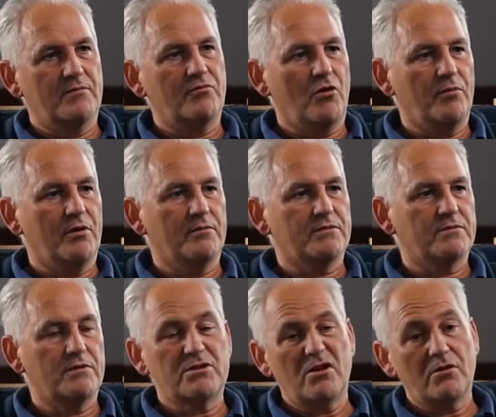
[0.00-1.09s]
the problems,
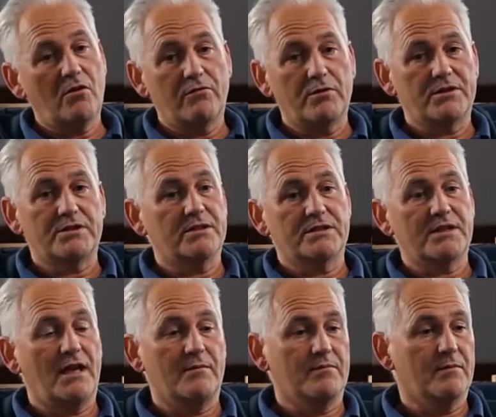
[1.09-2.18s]
which a lot of which are the
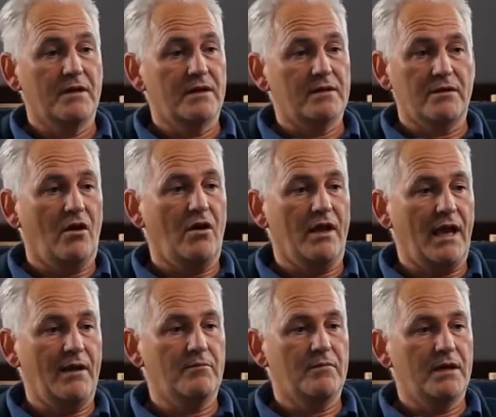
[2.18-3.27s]
same that I
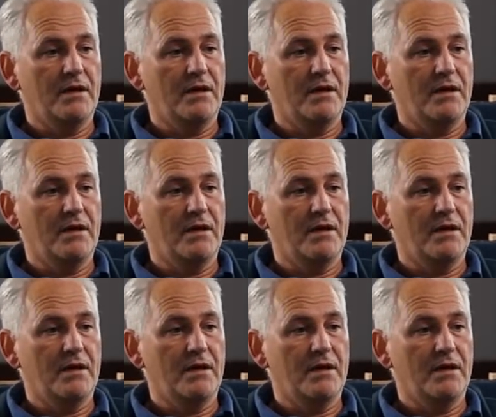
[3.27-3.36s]
am.